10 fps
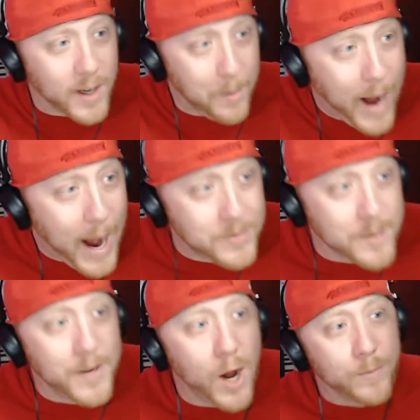are going to pop
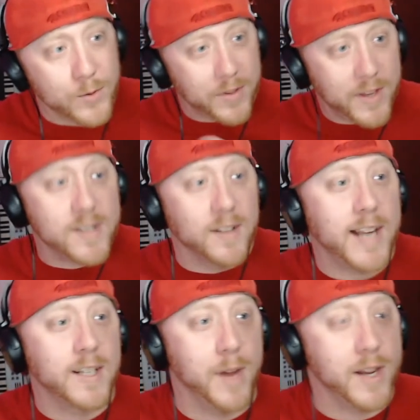some domes with this
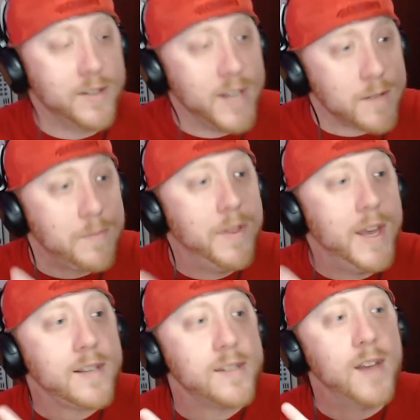Electabuzz. This,
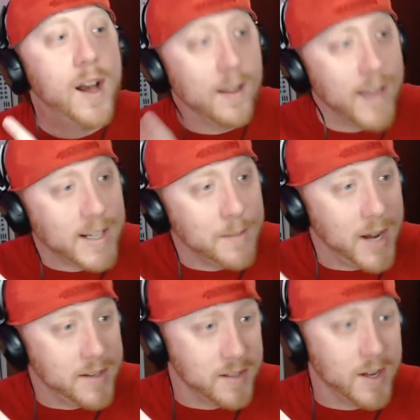this
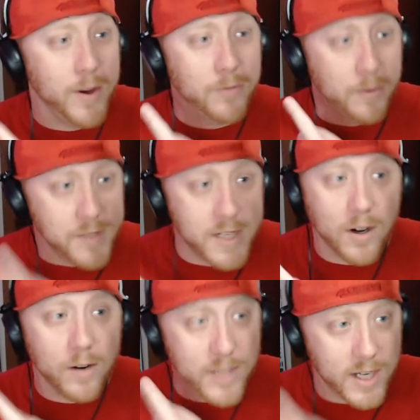Electabuzz is going from
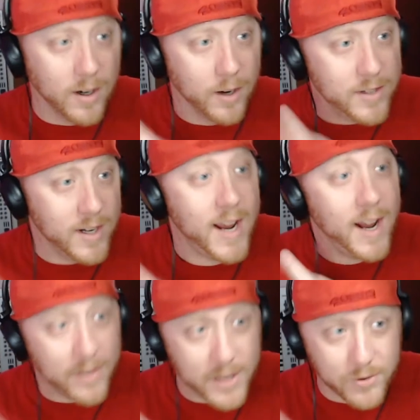zero to hero
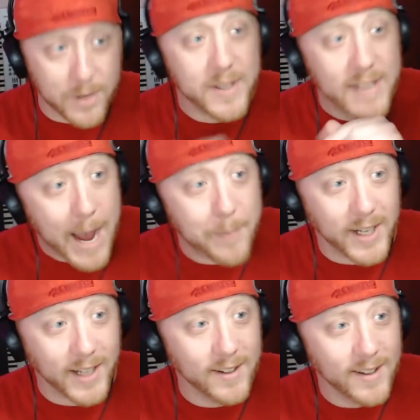tonight on this stream. It's
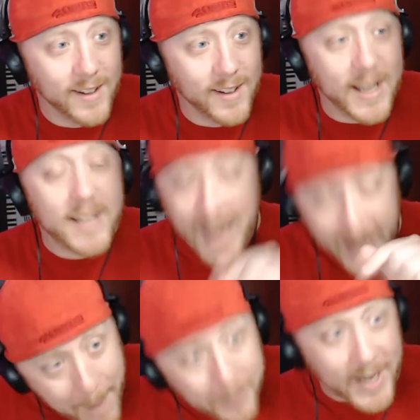happening. It's
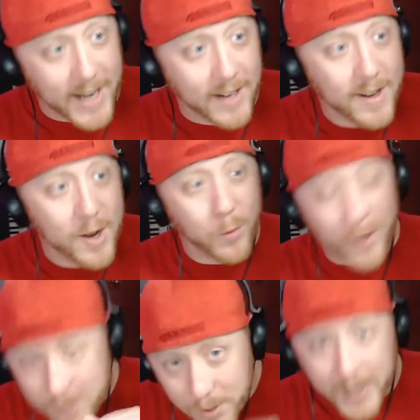happening.
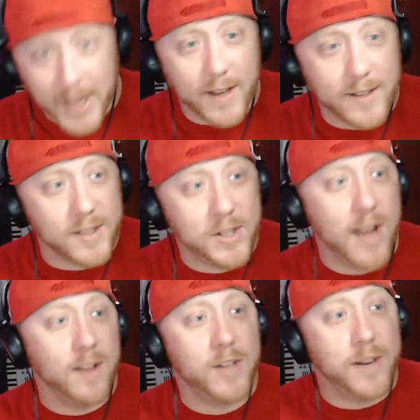We're doing it. It's the
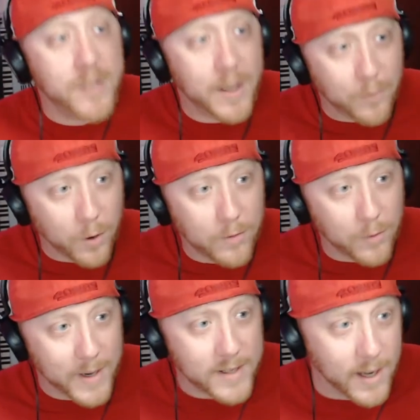challenge I've set forward
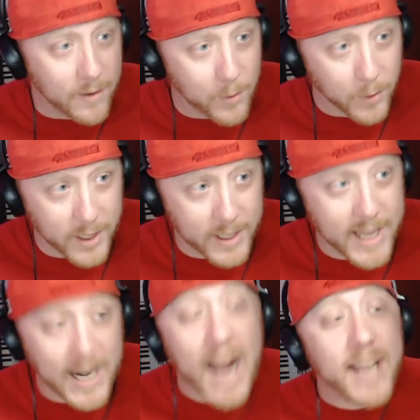for myself, and we're gonna
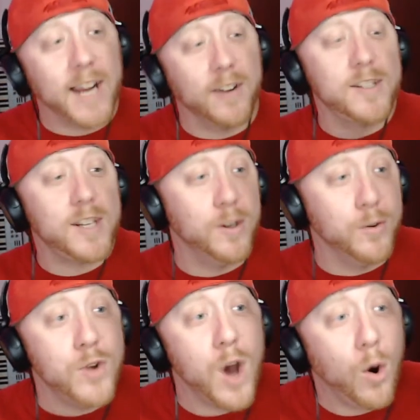get it. I guarantee
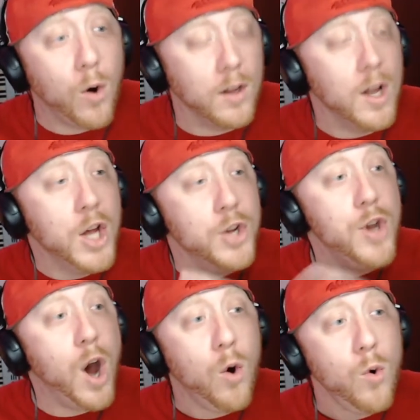you, no,
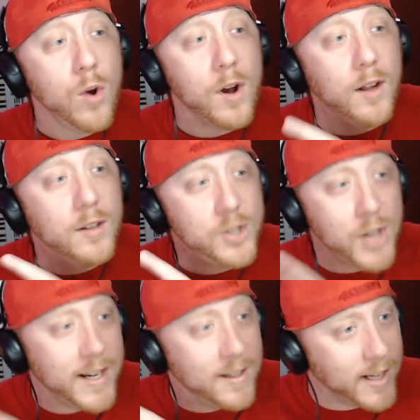no oh,
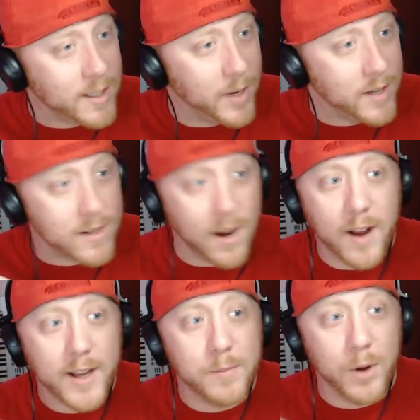shiny Electabuzz
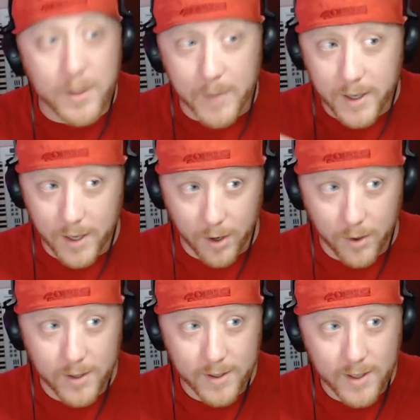caught in Pokemon
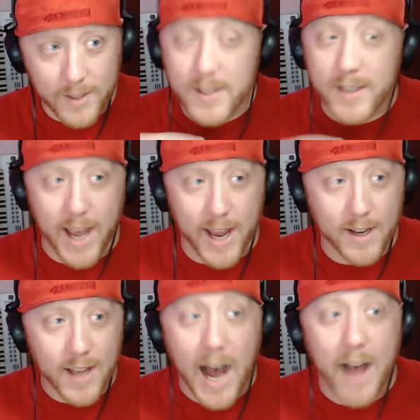Go
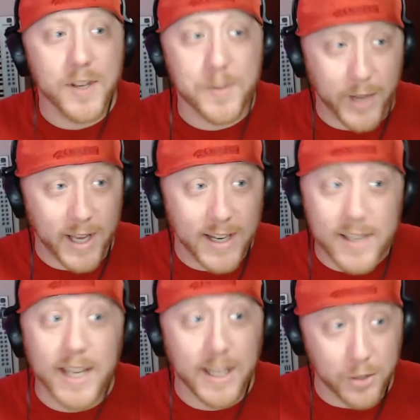today on this planet
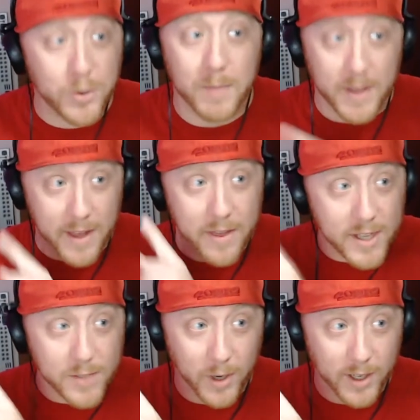is getting the treatment that
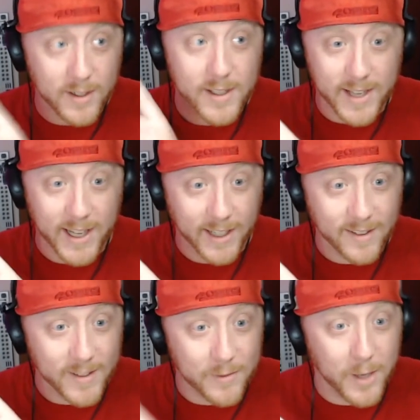this one is getting. You